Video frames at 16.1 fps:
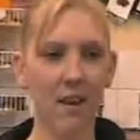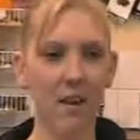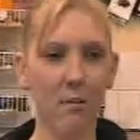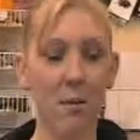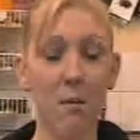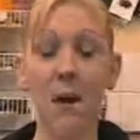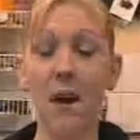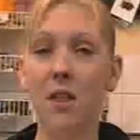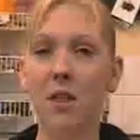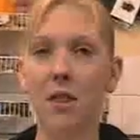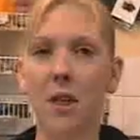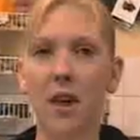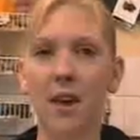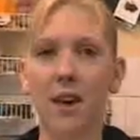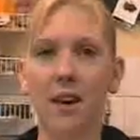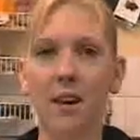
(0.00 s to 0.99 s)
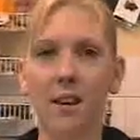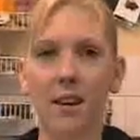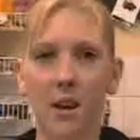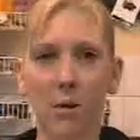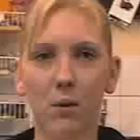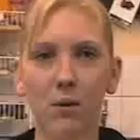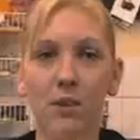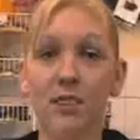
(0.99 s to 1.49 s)
My main thing I
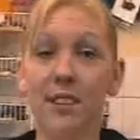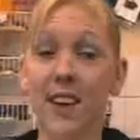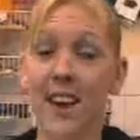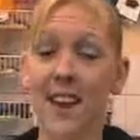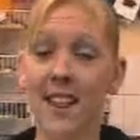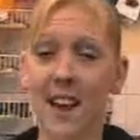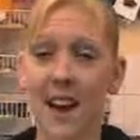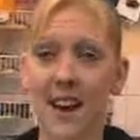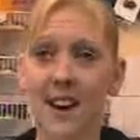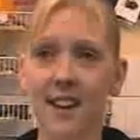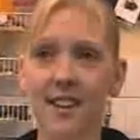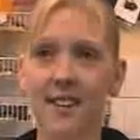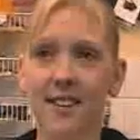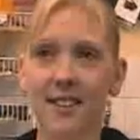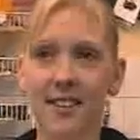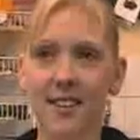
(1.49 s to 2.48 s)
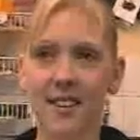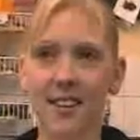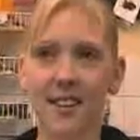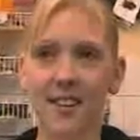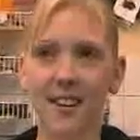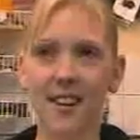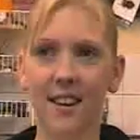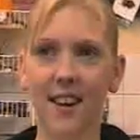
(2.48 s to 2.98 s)
want to say that is,
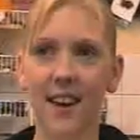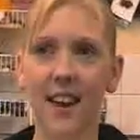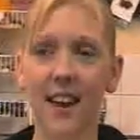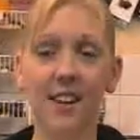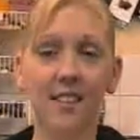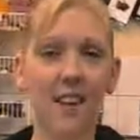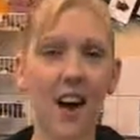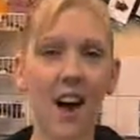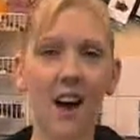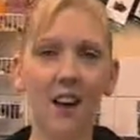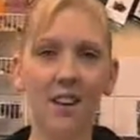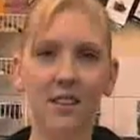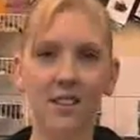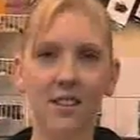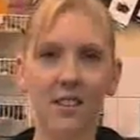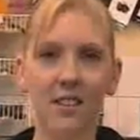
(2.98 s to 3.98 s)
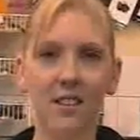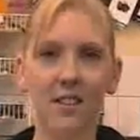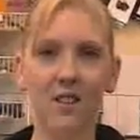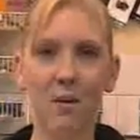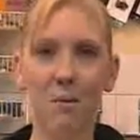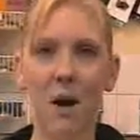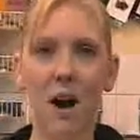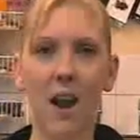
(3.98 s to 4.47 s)
it is hard, no
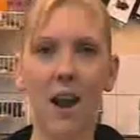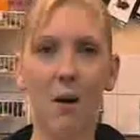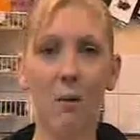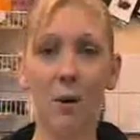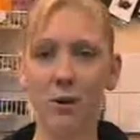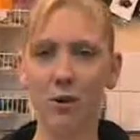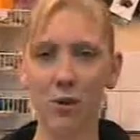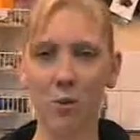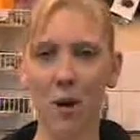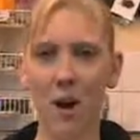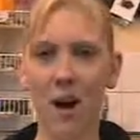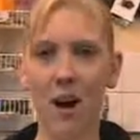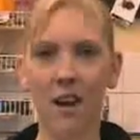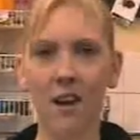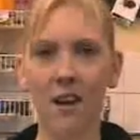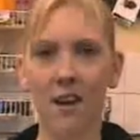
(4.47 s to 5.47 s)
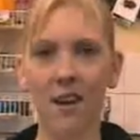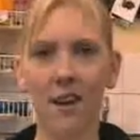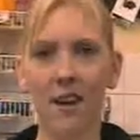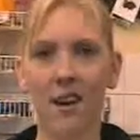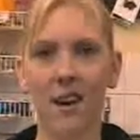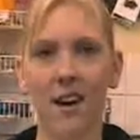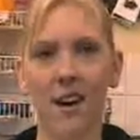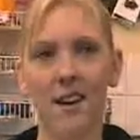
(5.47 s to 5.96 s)
matter how old you are,
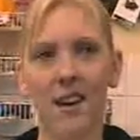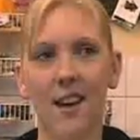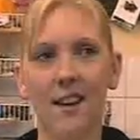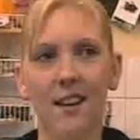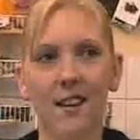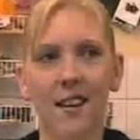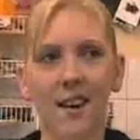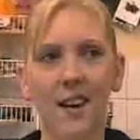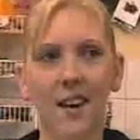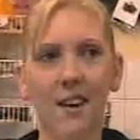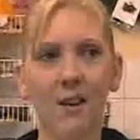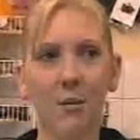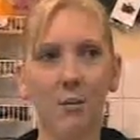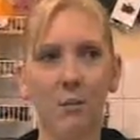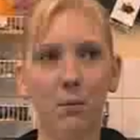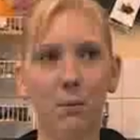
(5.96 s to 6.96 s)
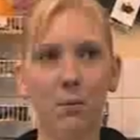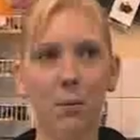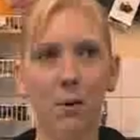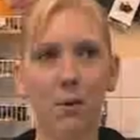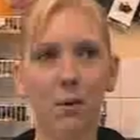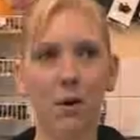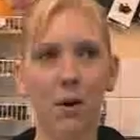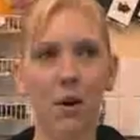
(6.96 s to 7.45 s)
and at the end of the day,
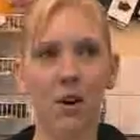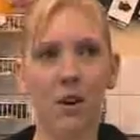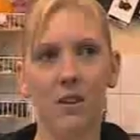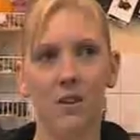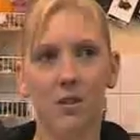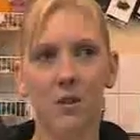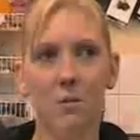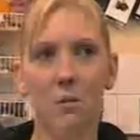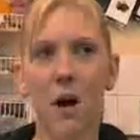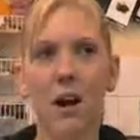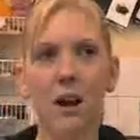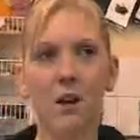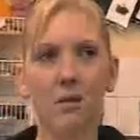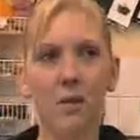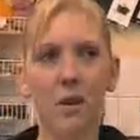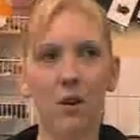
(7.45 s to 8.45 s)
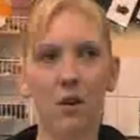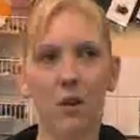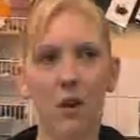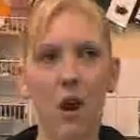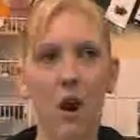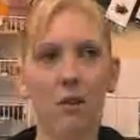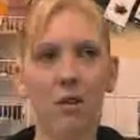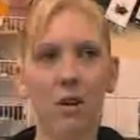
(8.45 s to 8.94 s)
it doesn't matter if you're young
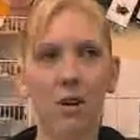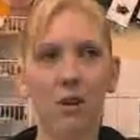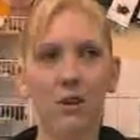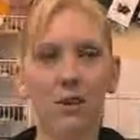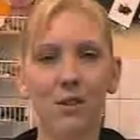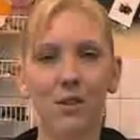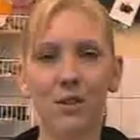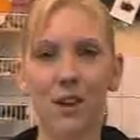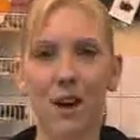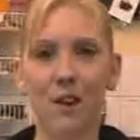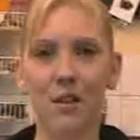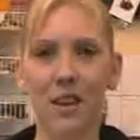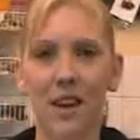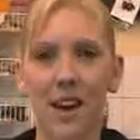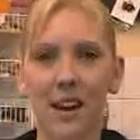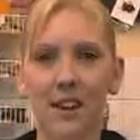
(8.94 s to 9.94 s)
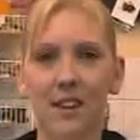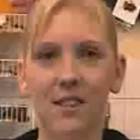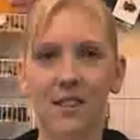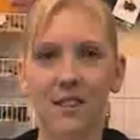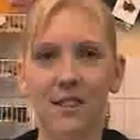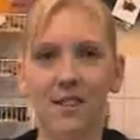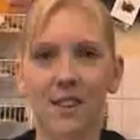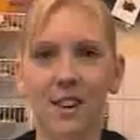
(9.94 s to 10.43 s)
or old, having kids
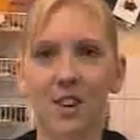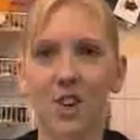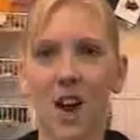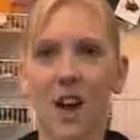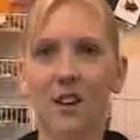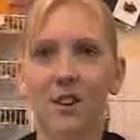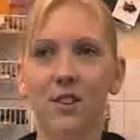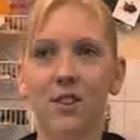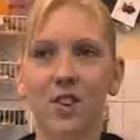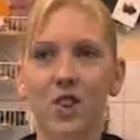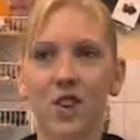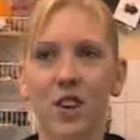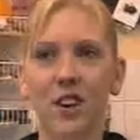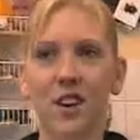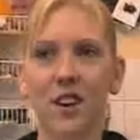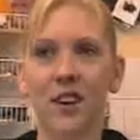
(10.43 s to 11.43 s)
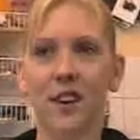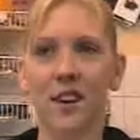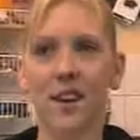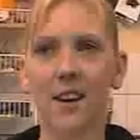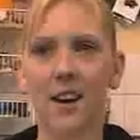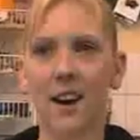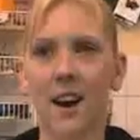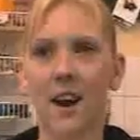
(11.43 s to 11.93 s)
is a challenge,
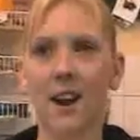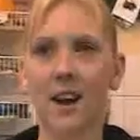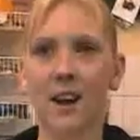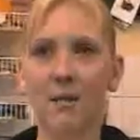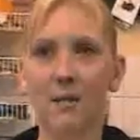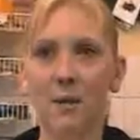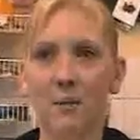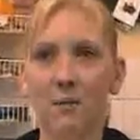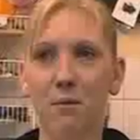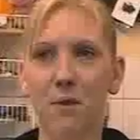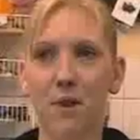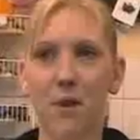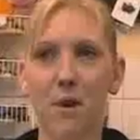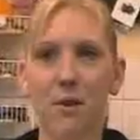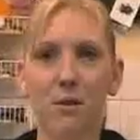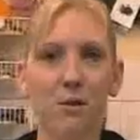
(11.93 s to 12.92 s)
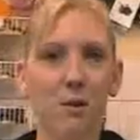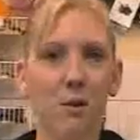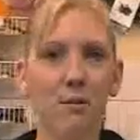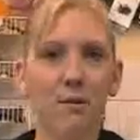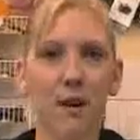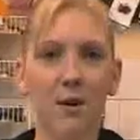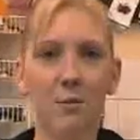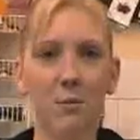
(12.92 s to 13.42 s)
and I give up for those who have
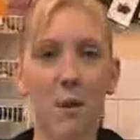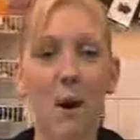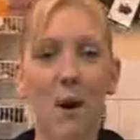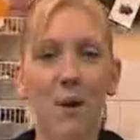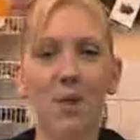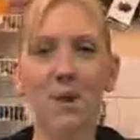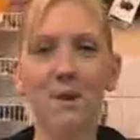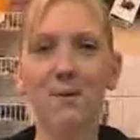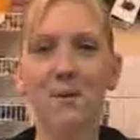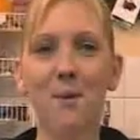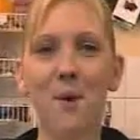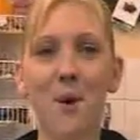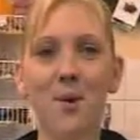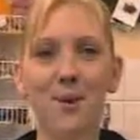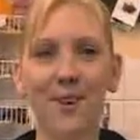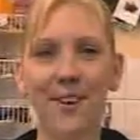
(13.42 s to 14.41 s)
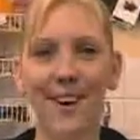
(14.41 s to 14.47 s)
had more than one,